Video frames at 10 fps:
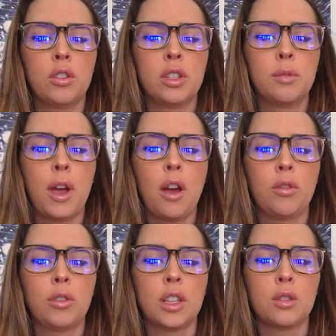the
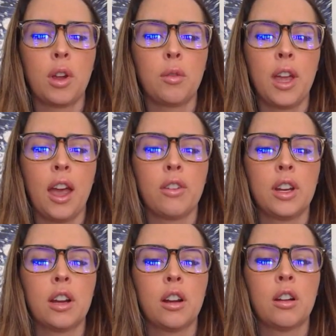spout. That's why we have it
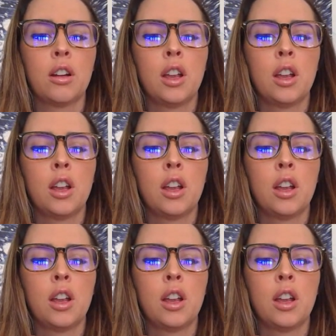here.